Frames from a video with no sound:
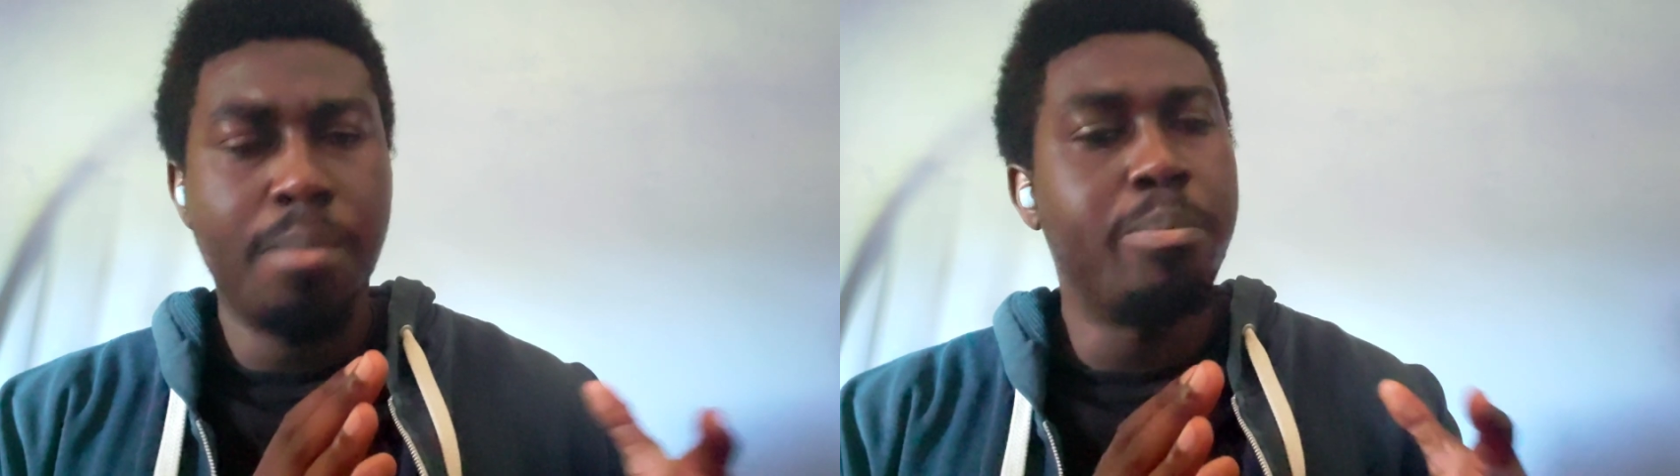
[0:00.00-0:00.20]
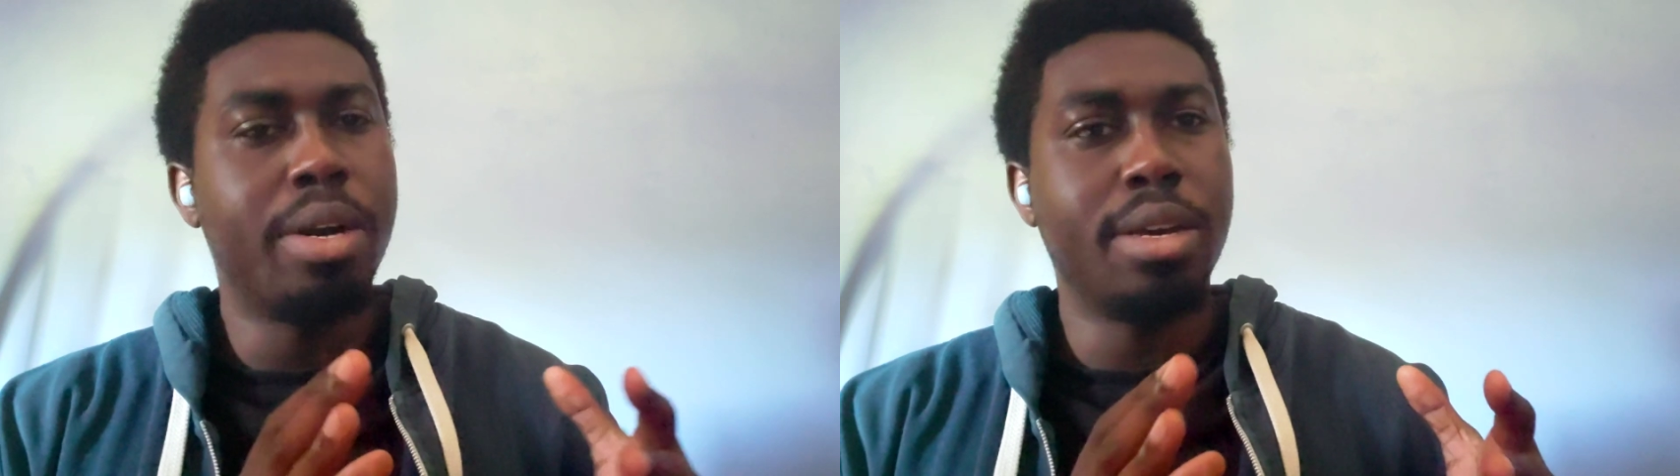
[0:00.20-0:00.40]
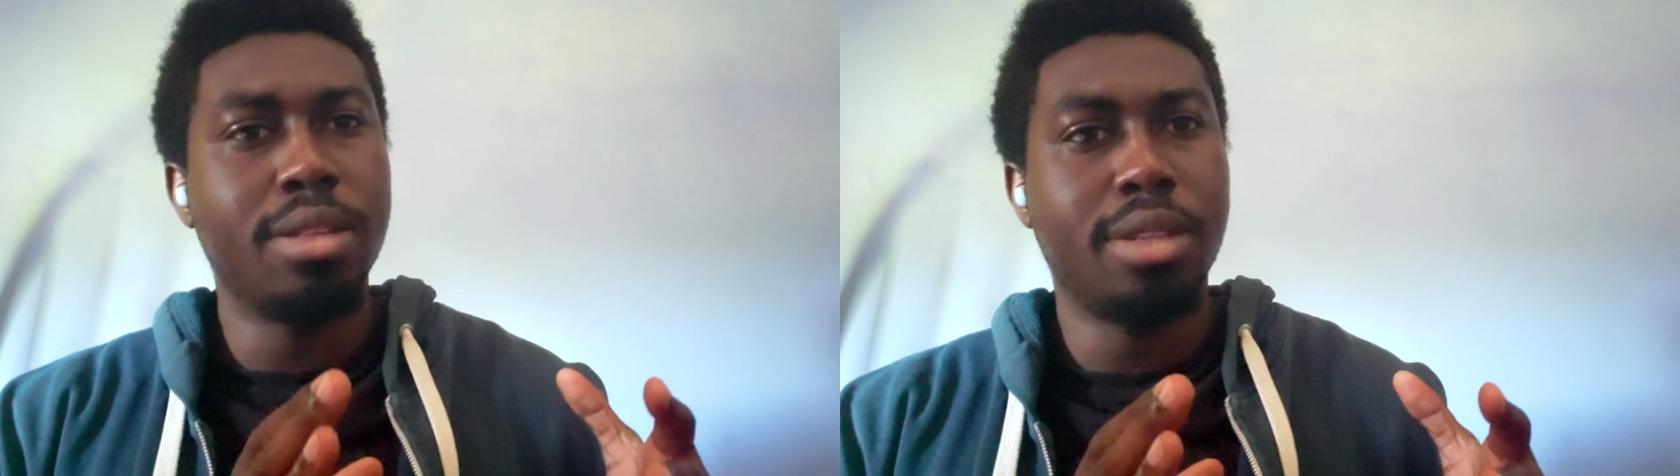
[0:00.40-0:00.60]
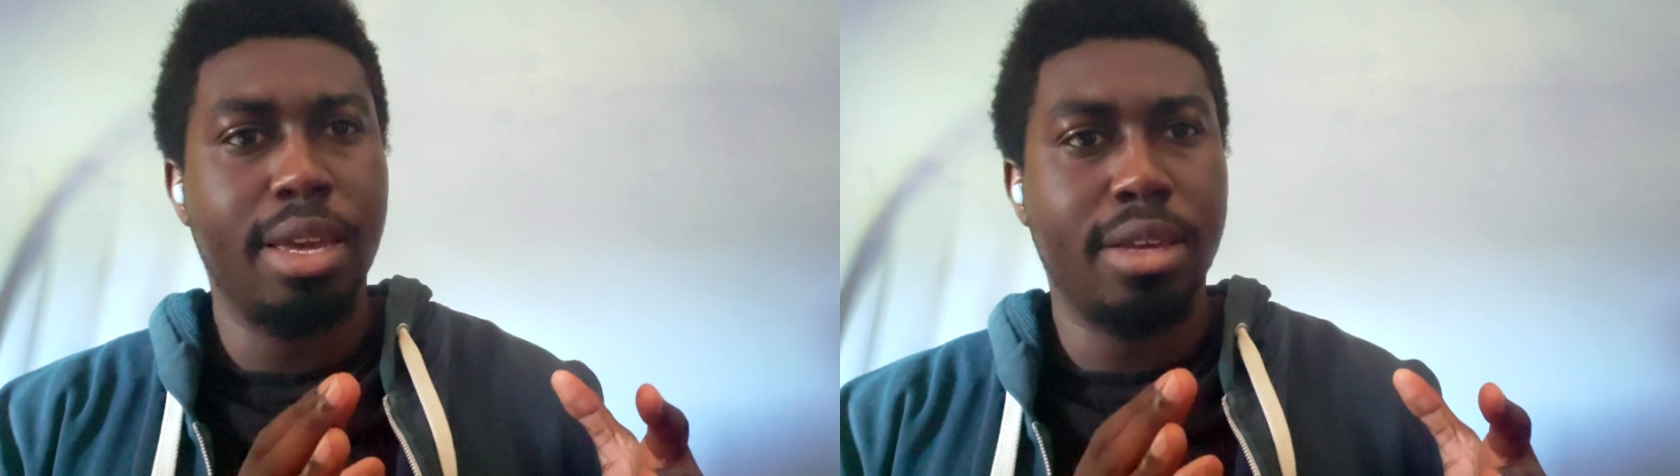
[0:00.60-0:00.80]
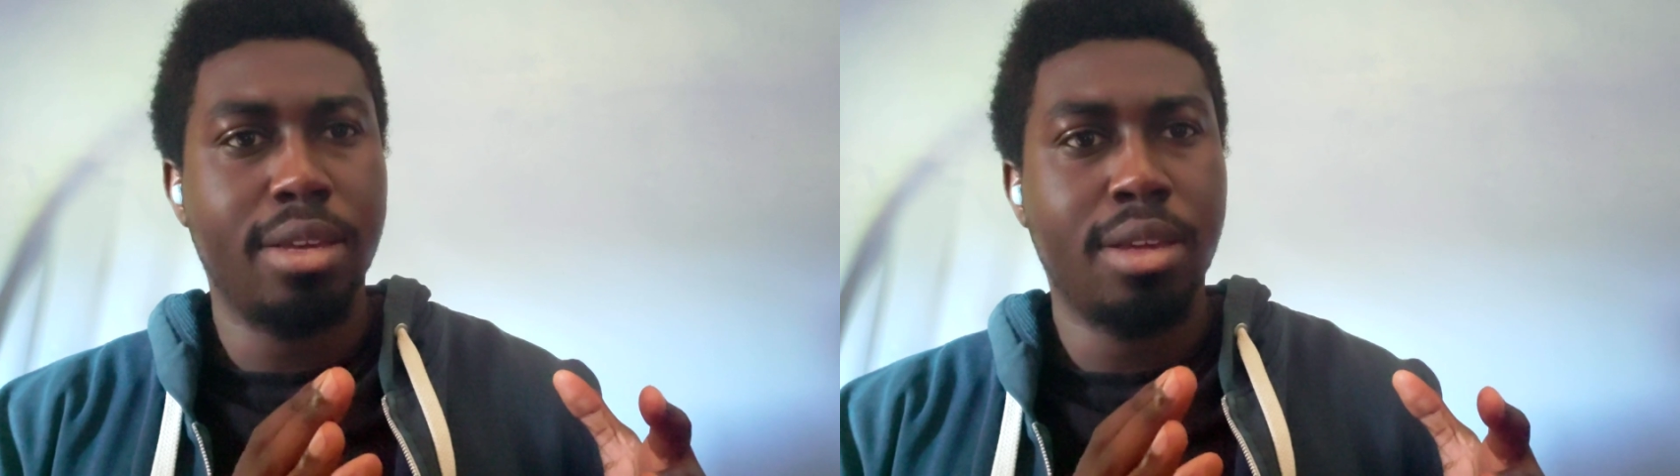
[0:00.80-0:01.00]
but
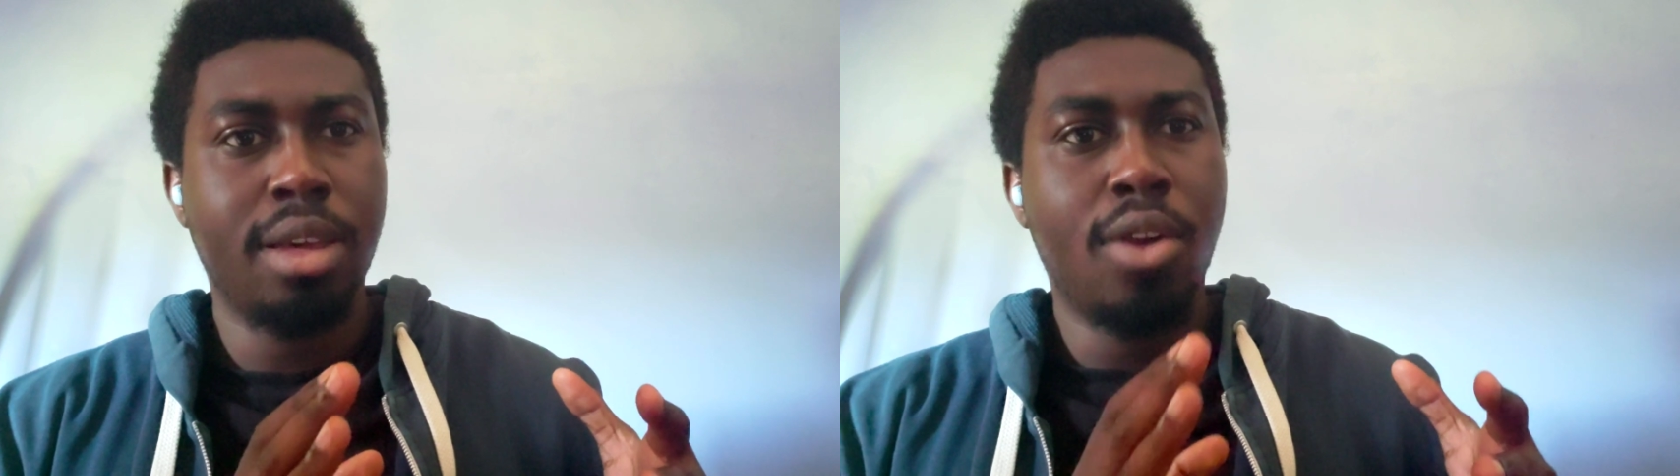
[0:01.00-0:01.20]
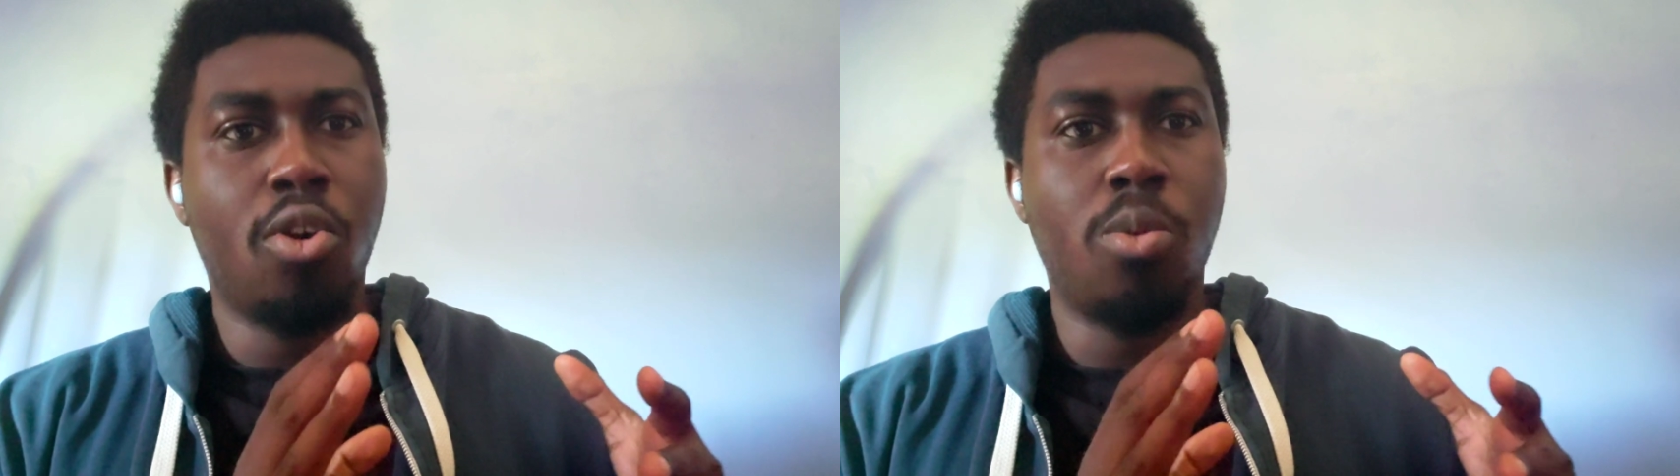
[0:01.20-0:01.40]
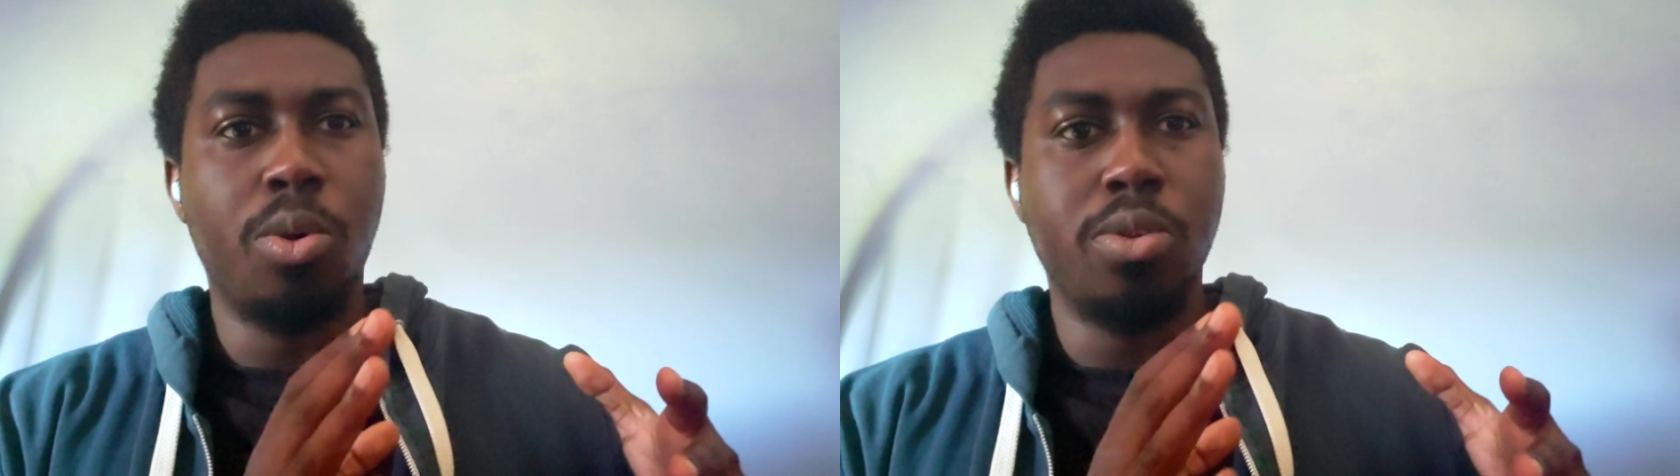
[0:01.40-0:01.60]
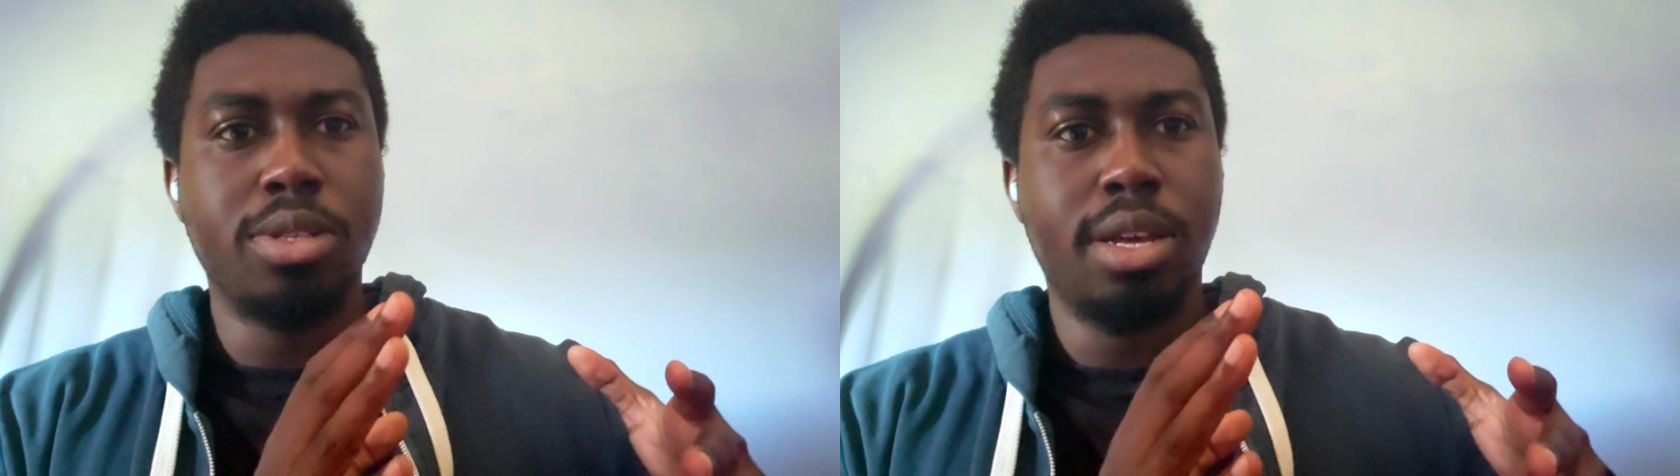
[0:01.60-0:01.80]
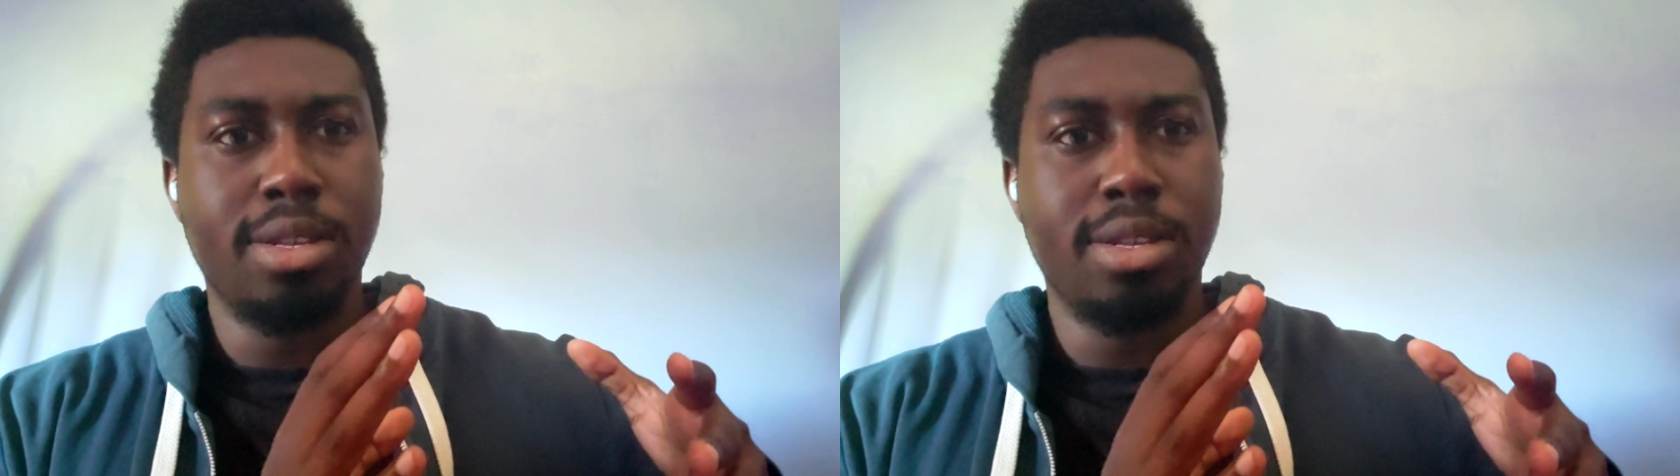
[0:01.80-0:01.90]
like almost